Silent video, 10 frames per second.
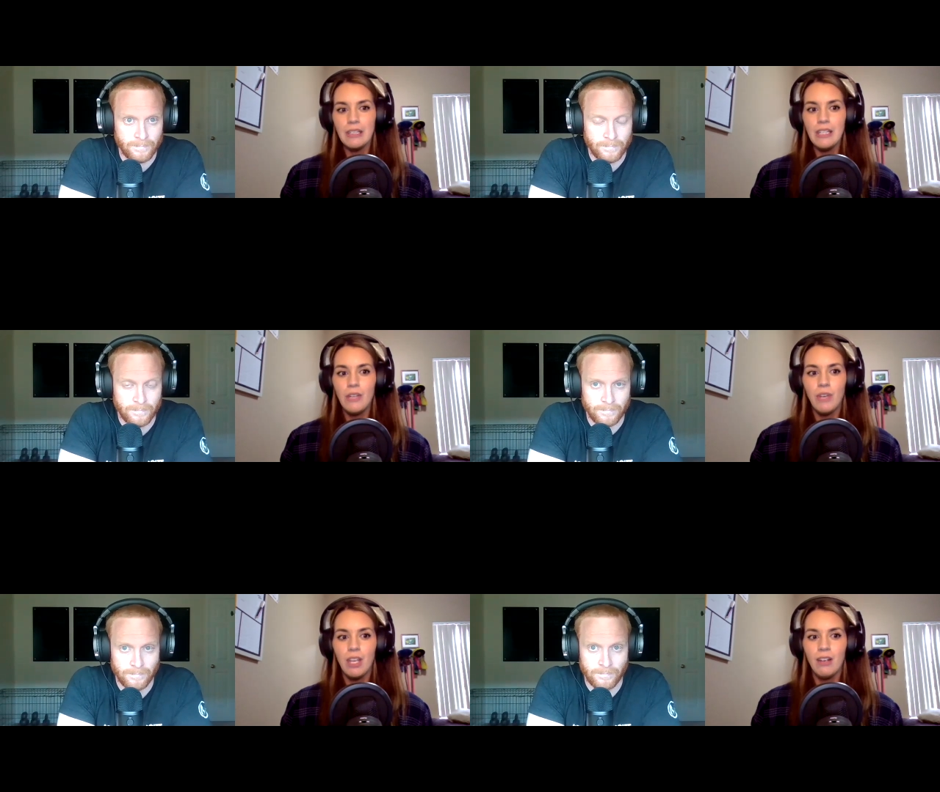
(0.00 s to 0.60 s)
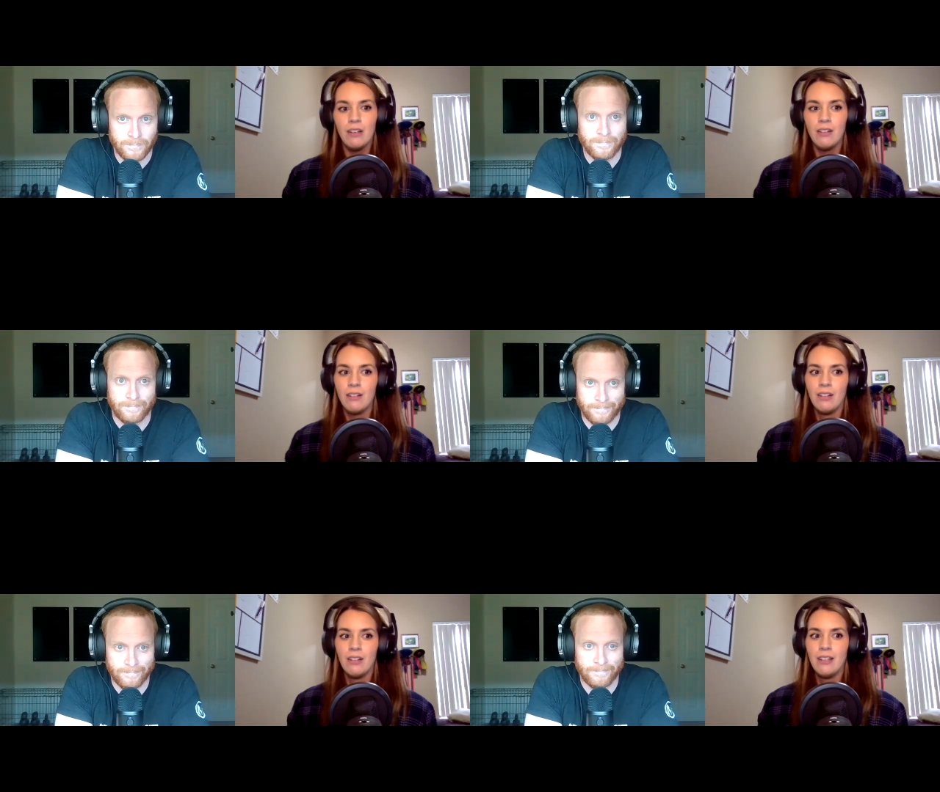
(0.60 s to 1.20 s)
Speaker 1: that you can
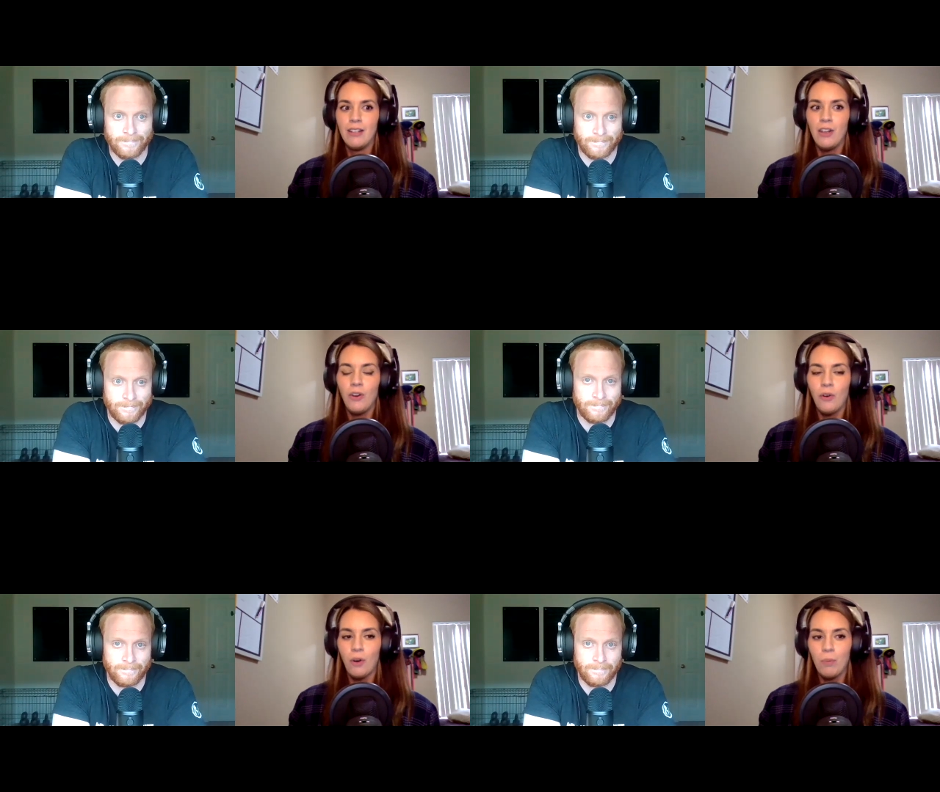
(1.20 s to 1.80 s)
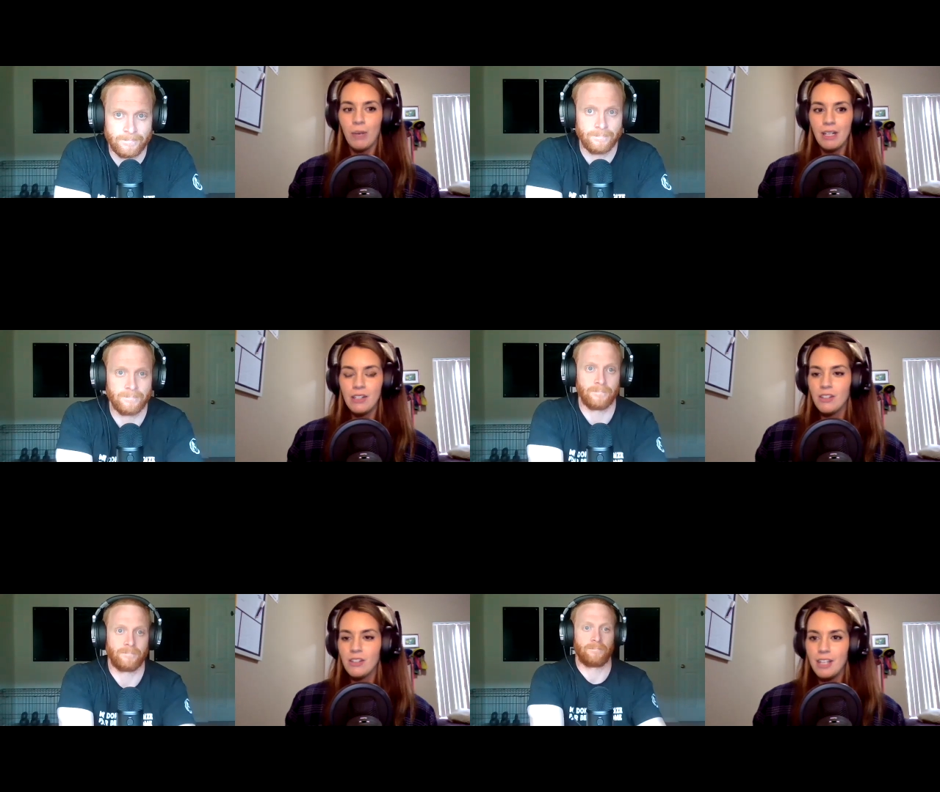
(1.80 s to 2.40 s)
incorporate into
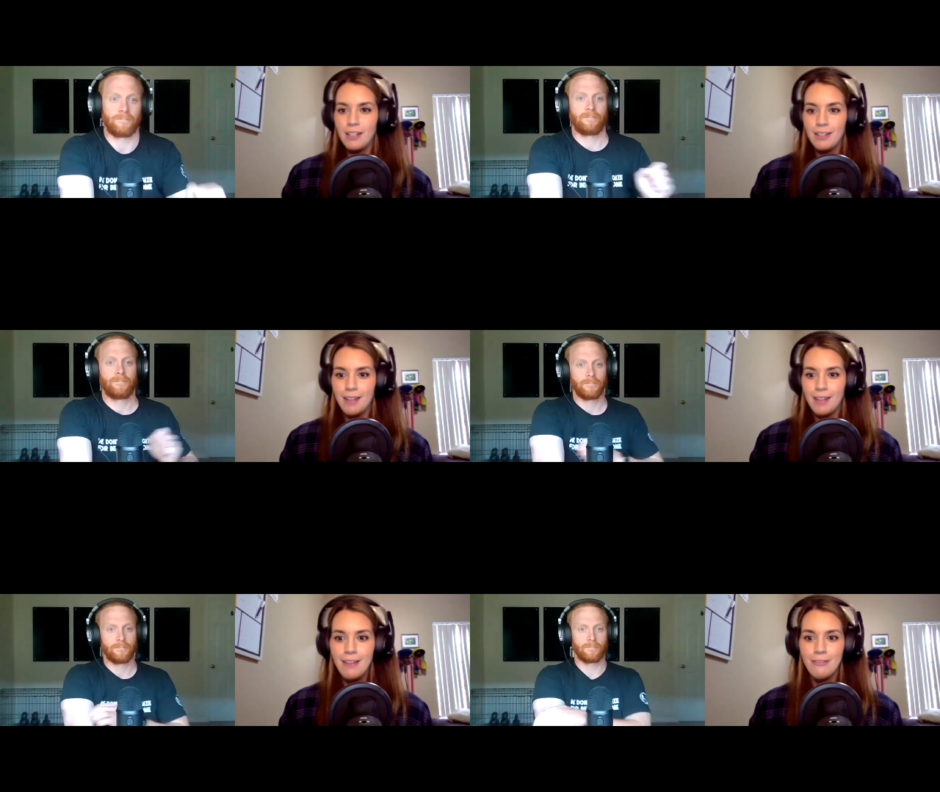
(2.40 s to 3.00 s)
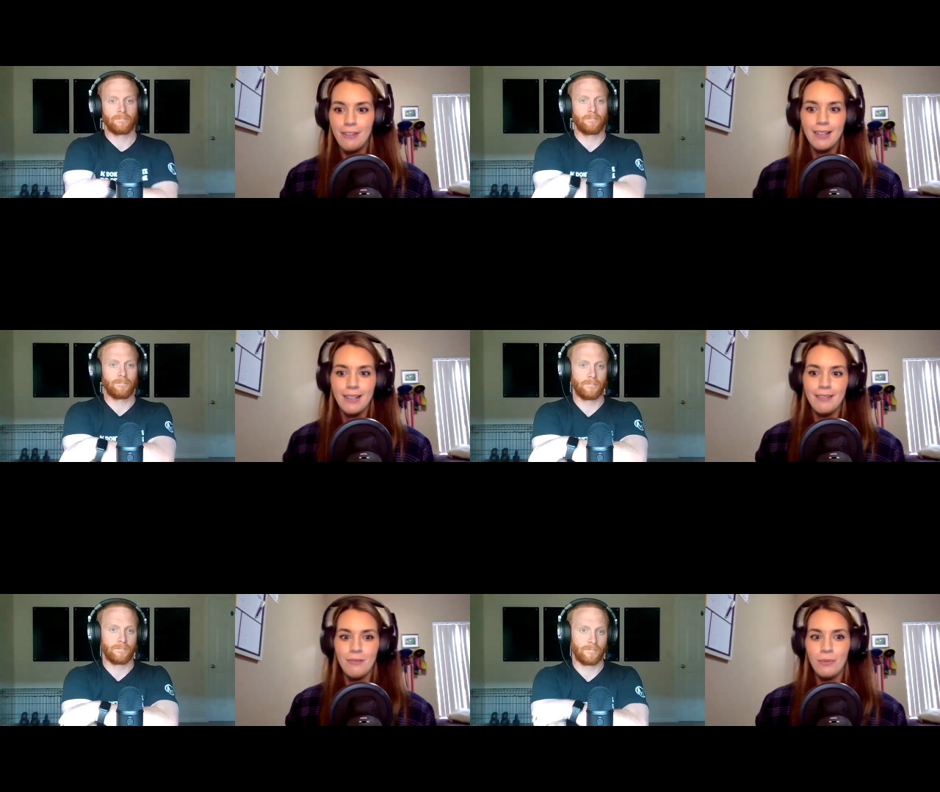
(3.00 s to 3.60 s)
your daily life, like
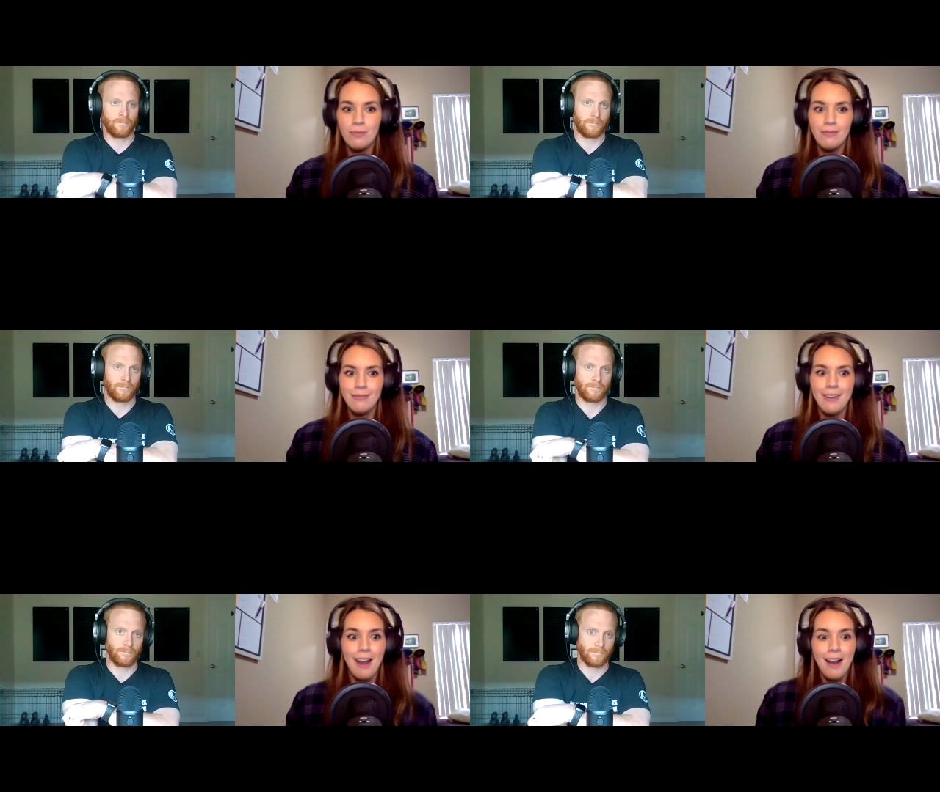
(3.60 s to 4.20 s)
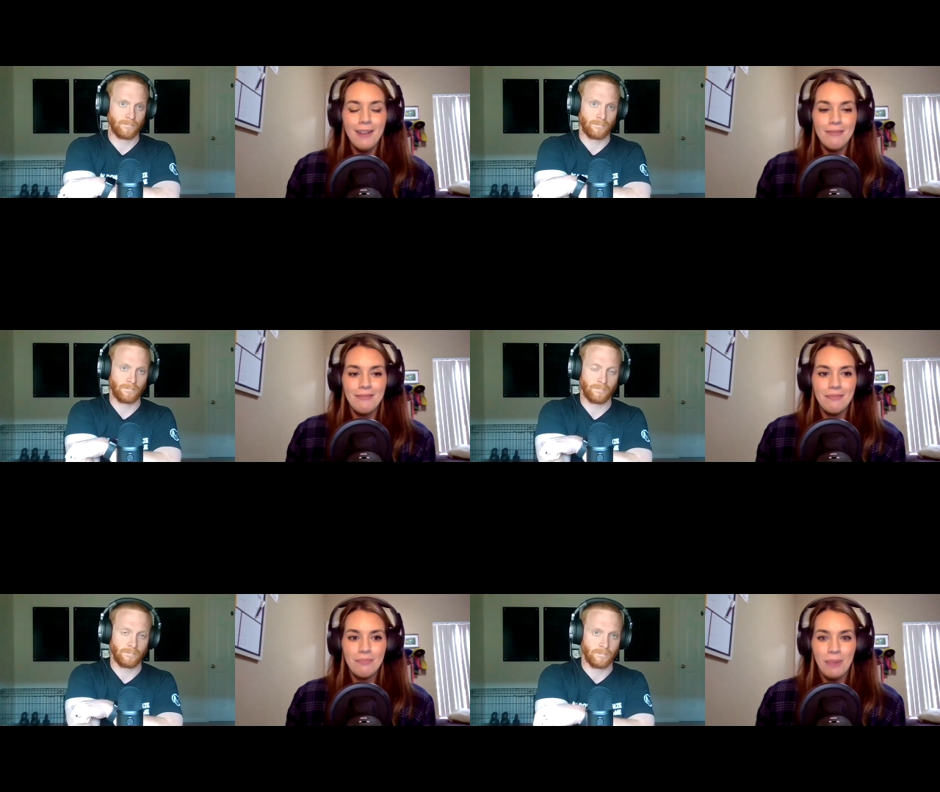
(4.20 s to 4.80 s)
not
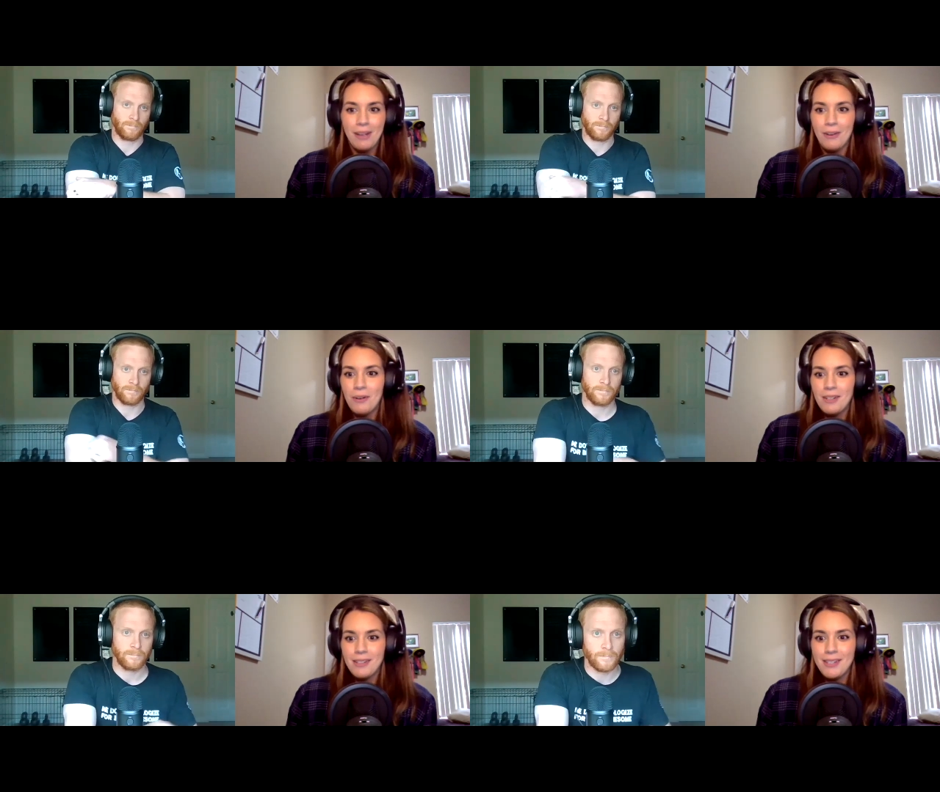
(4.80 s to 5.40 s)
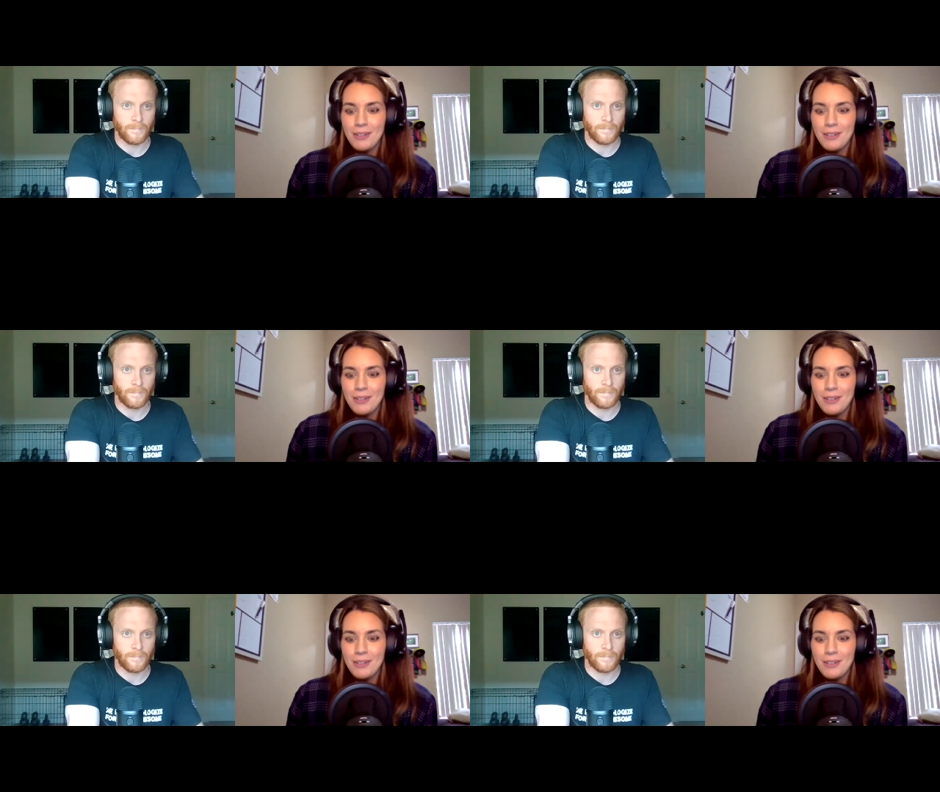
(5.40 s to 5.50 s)
by going to see a